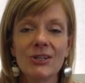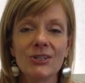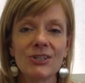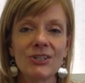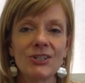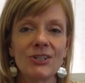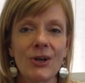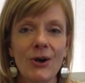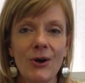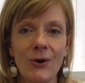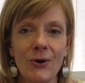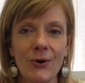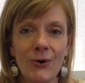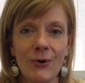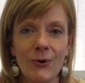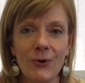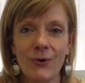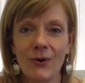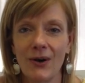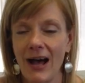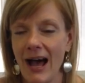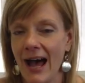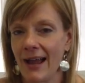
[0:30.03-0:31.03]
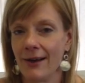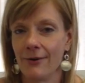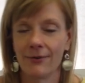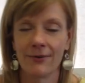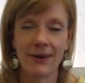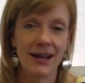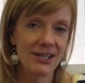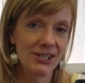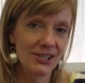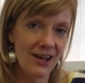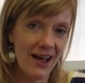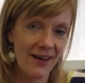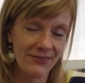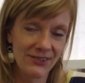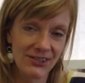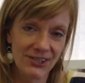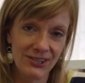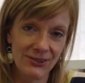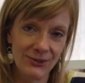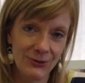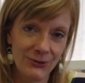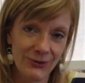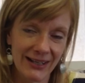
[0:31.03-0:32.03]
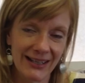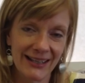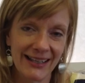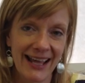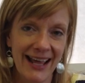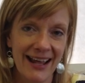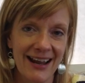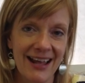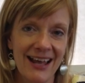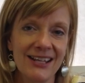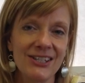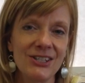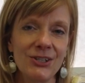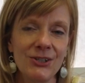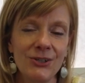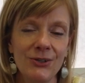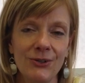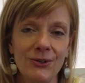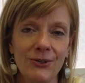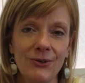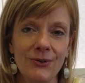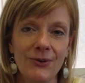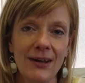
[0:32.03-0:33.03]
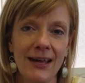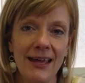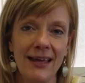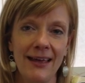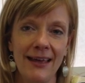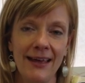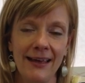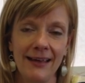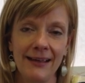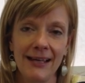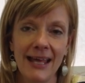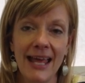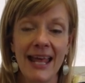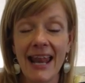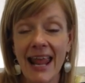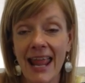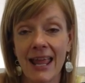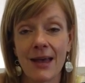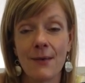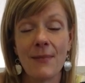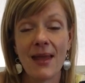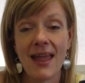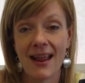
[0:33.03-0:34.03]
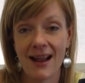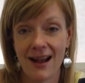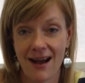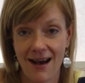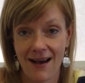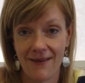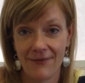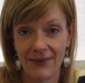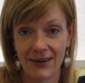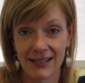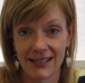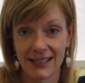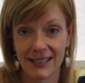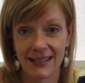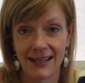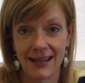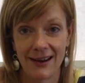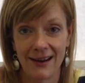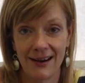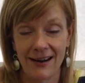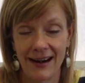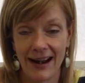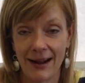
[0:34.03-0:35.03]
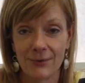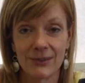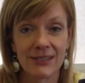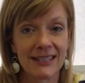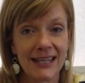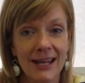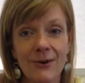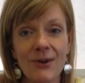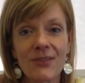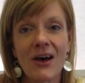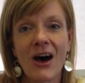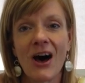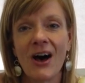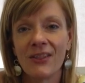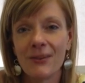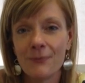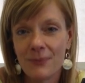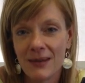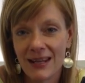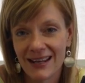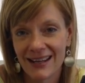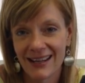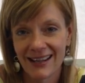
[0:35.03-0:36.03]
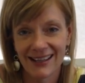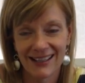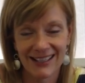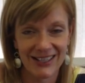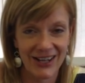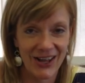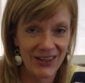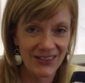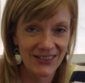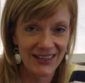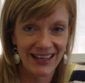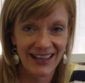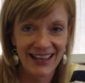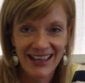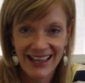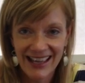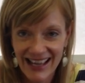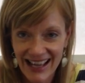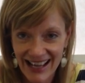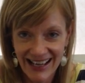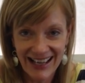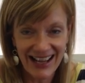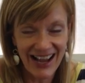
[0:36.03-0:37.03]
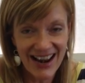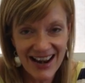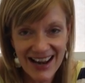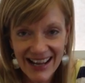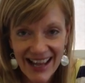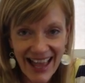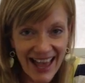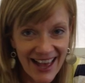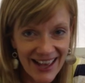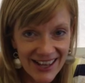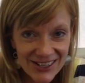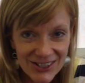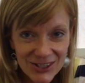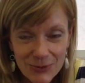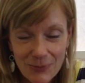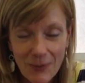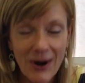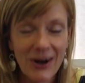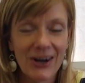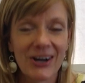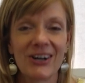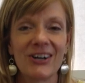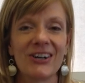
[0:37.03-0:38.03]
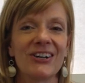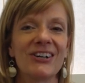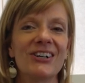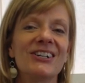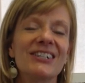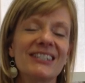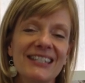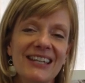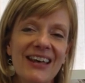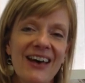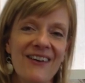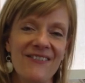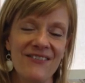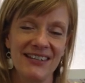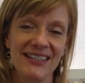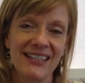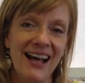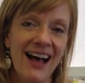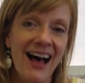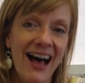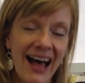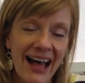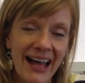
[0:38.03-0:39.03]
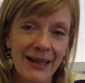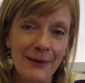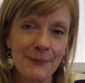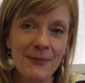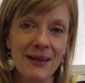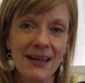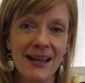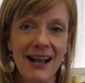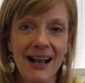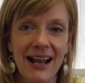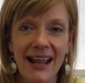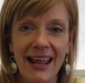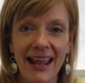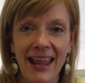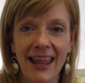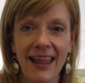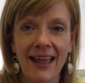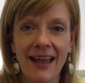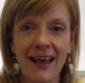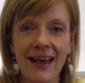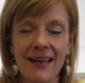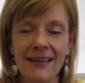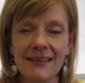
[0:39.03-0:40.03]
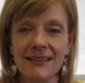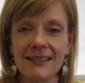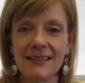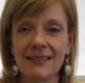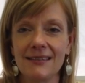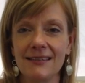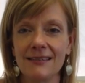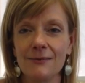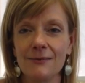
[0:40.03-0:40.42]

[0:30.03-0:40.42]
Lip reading: So I rushed off to Atlanta to an AMA conference there, and I was there with all the beatniks, all the cutting edge marketers of the time, and